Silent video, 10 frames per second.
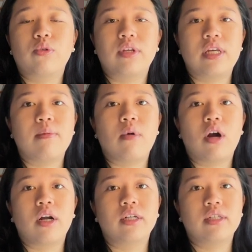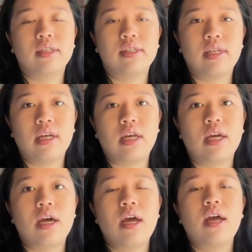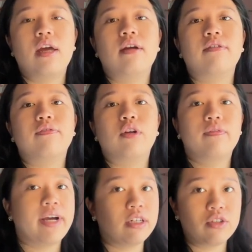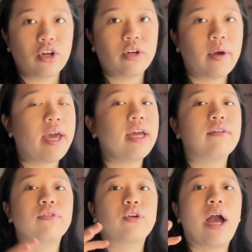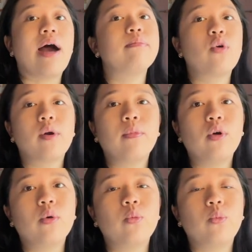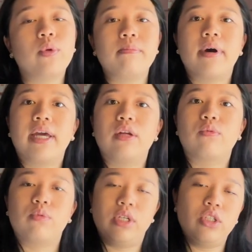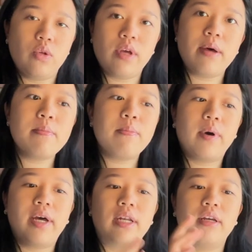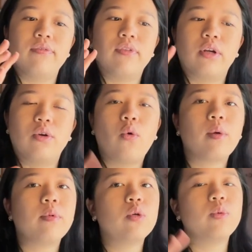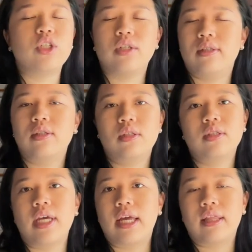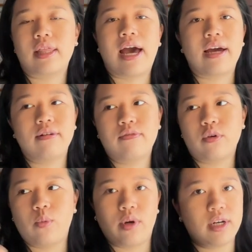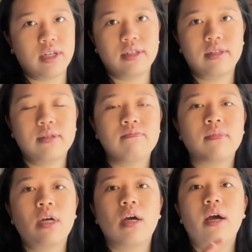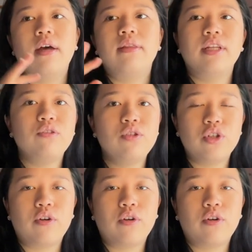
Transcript: the EMR to see if their vitals are okay. If they're abnormal, we might redo them, but if they're normal, we just take that for what it is. Then you do your